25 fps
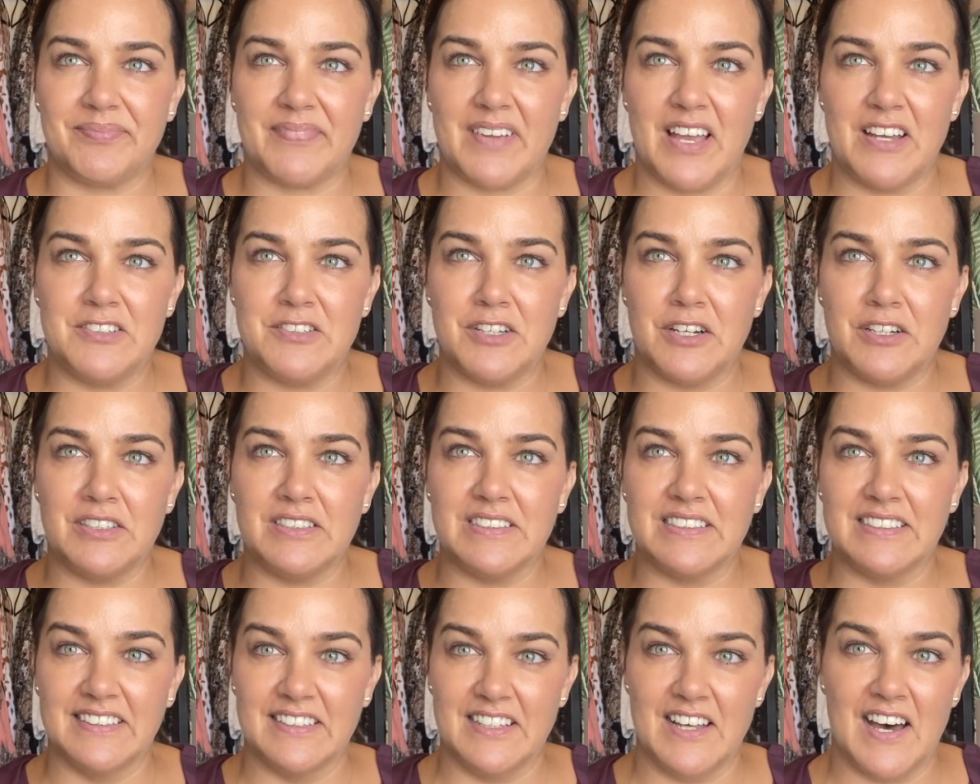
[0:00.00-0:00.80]

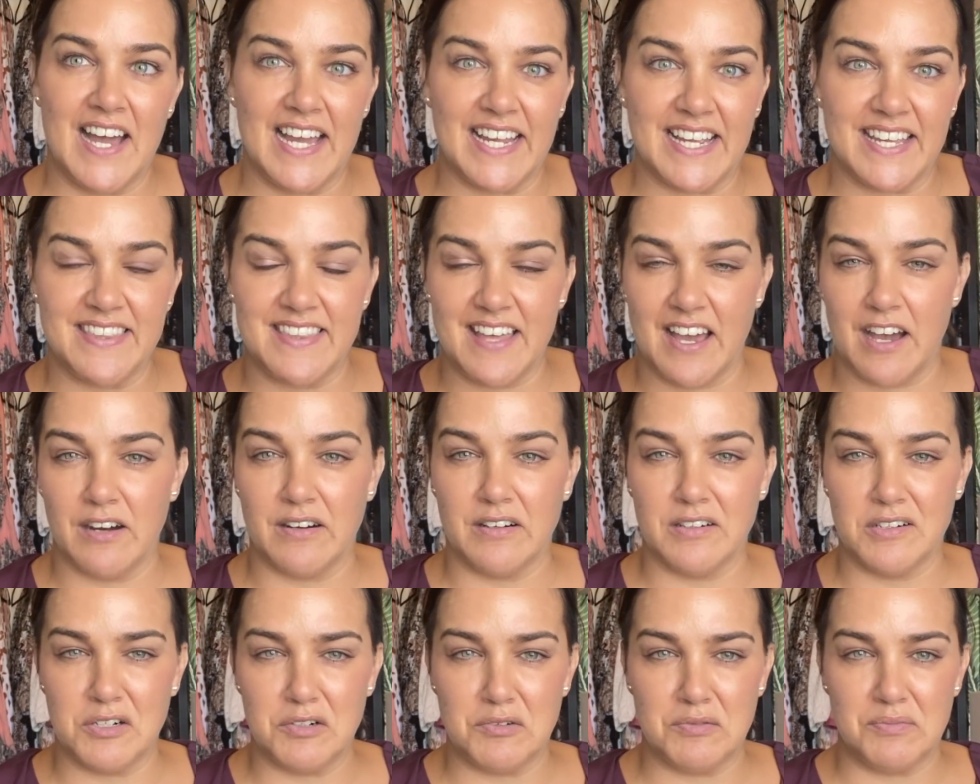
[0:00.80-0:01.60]
like the
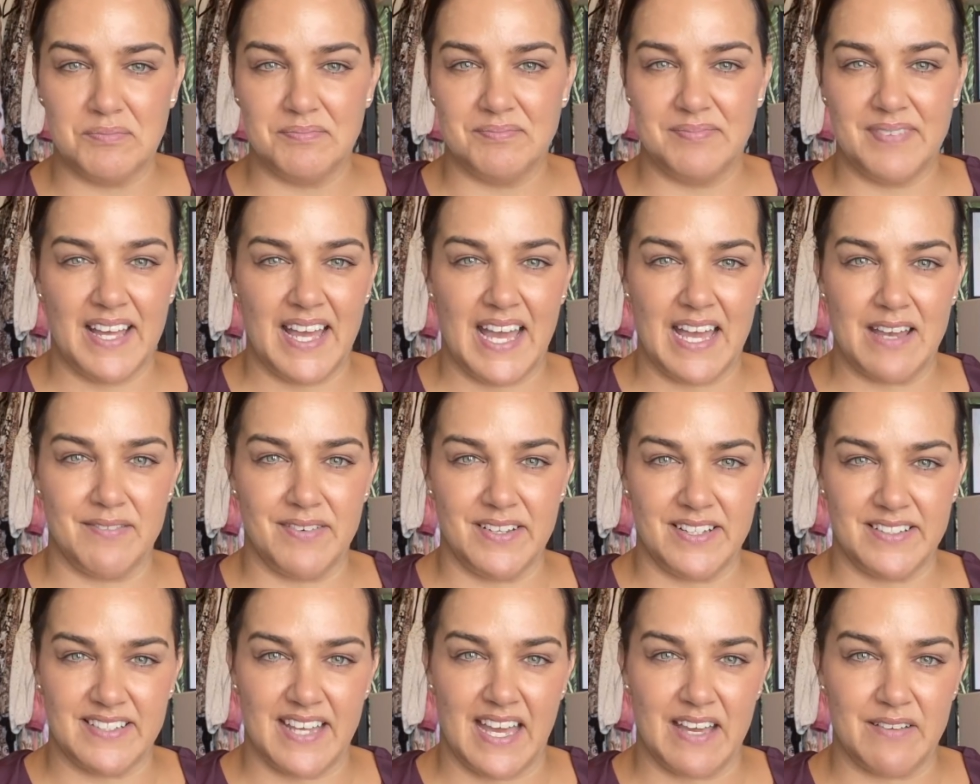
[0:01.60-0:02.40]
whole
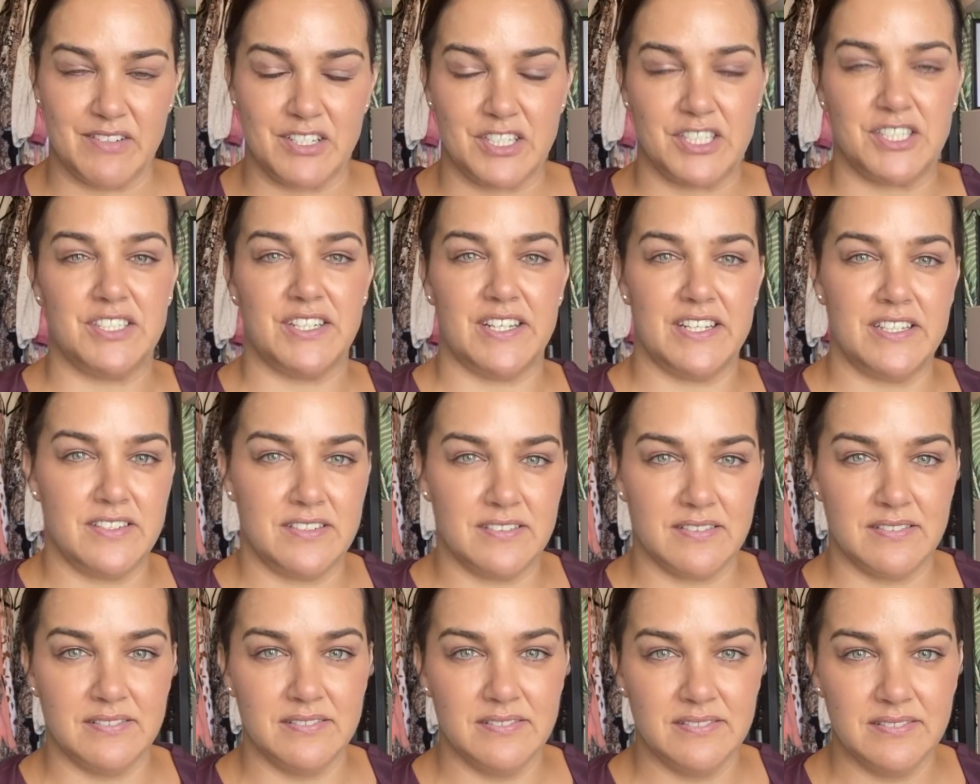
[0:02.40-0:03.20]
having to have a
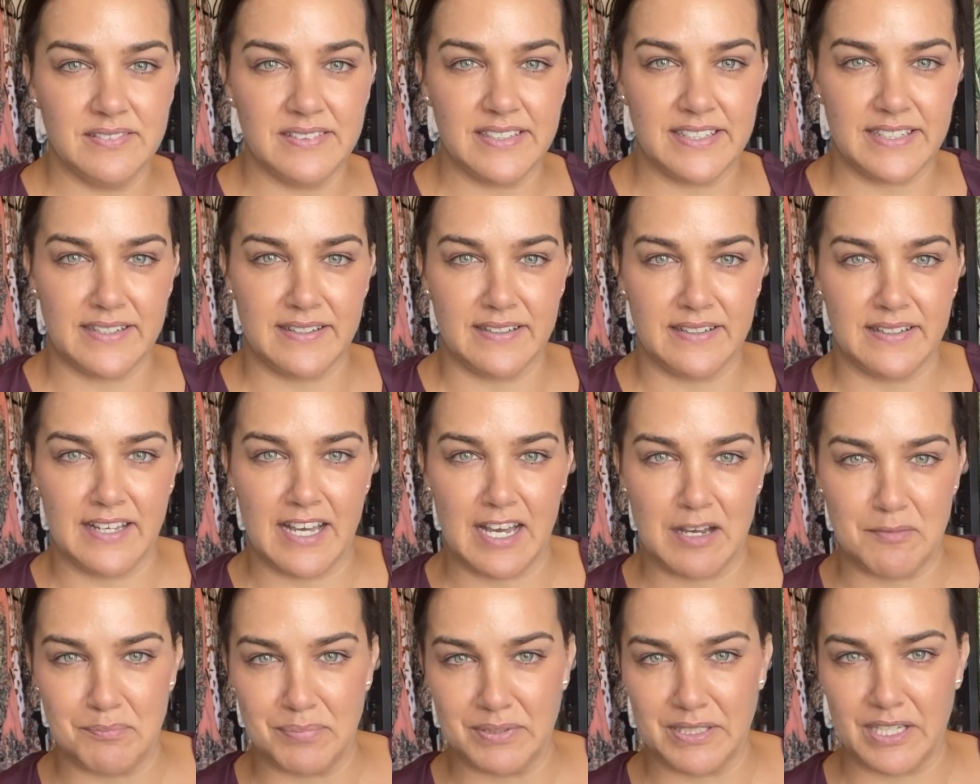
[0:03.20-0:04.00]
schedule and an
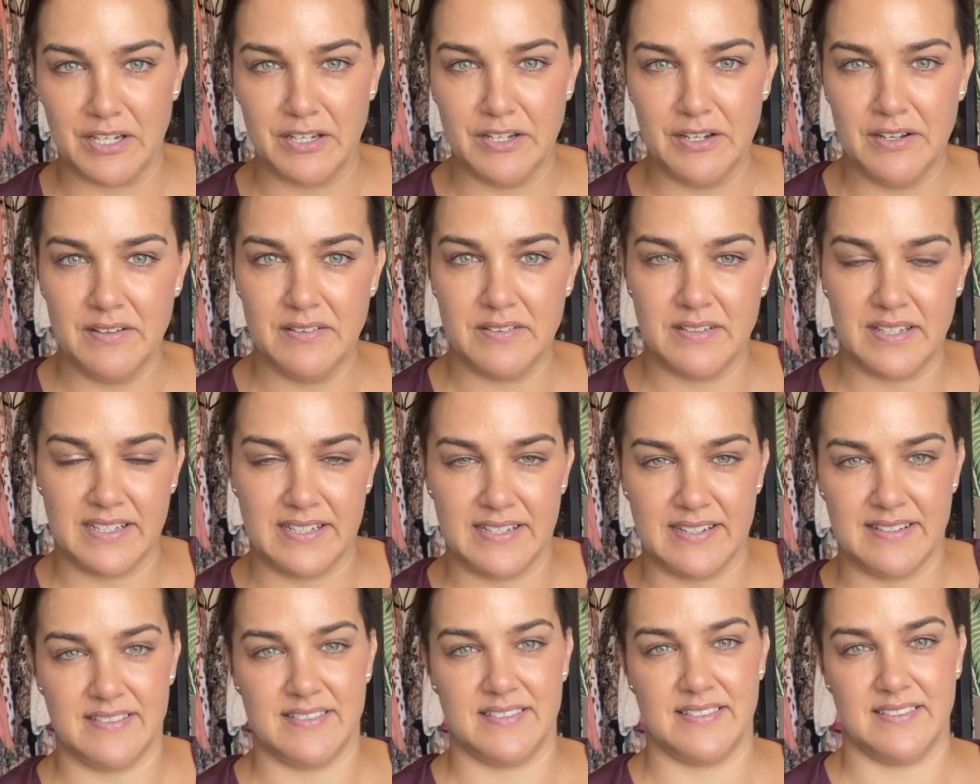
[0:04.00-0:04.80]
upload, and
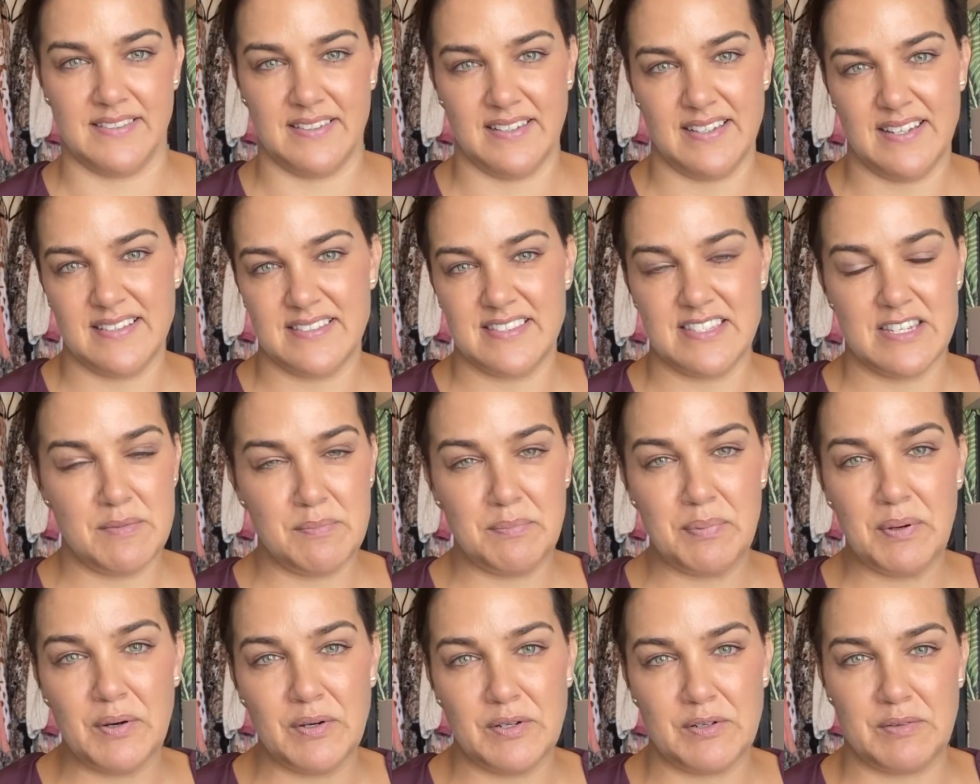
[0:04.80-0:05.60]
it's an
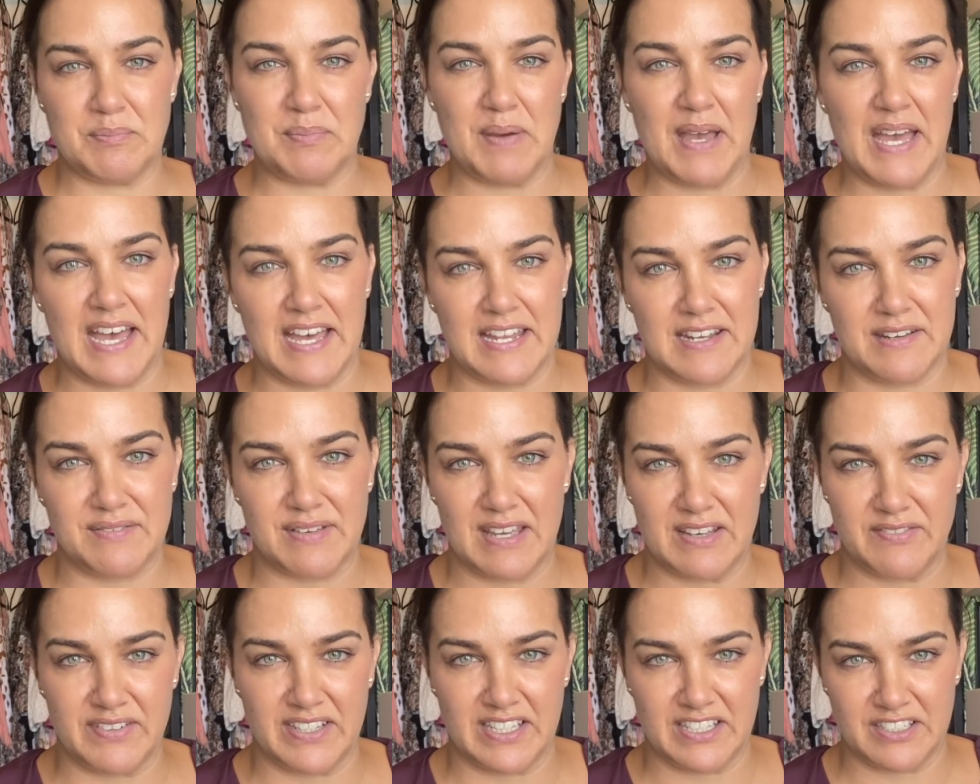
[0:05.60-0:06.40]
important part of
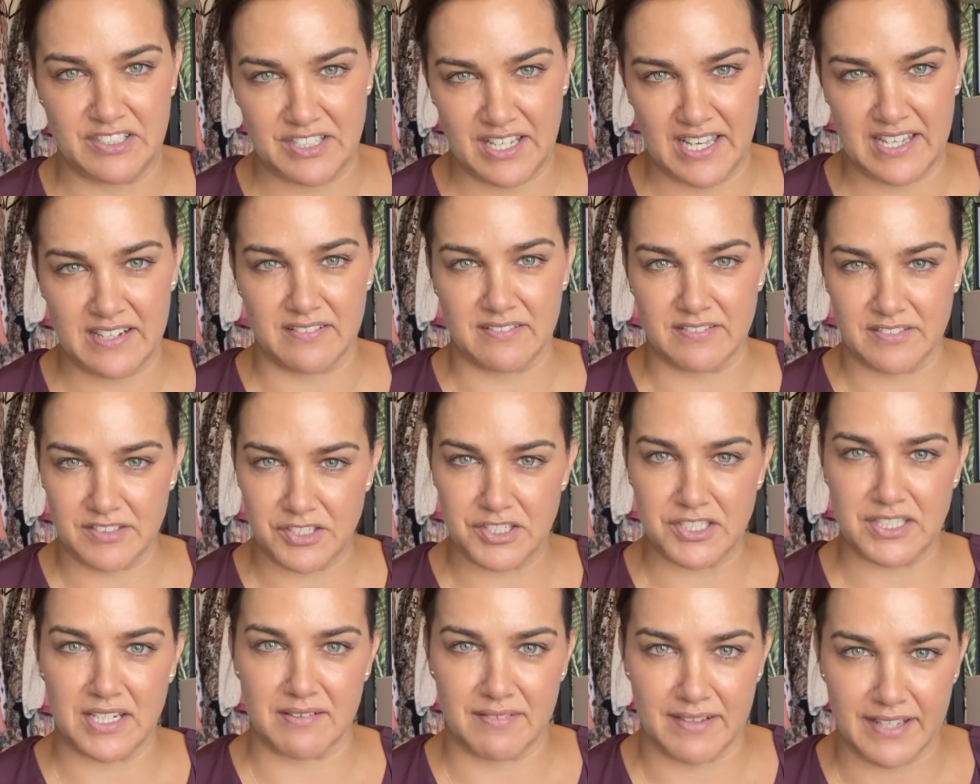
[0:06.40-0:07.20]
having a channel,
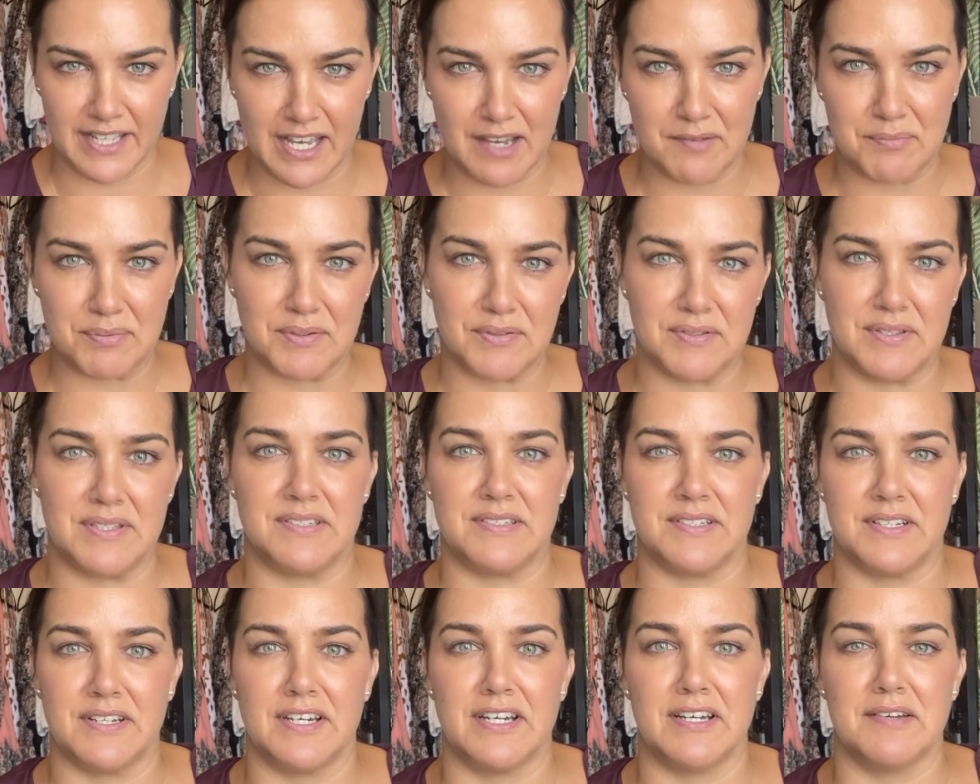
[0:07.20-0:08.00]
showing up all the
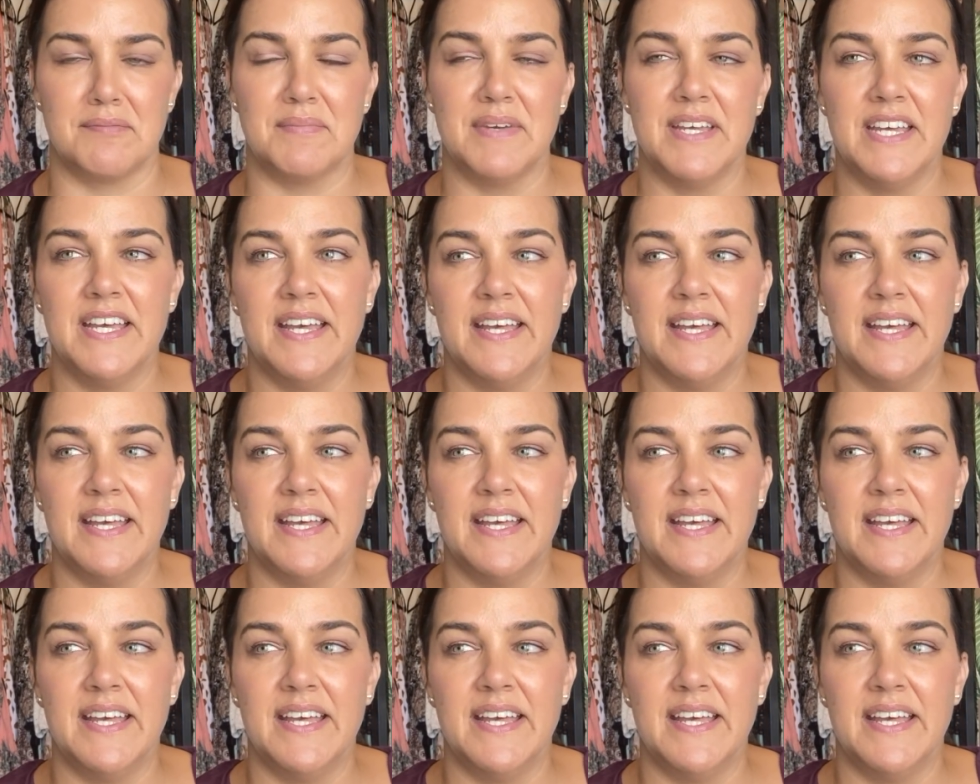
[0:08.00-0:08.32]
time.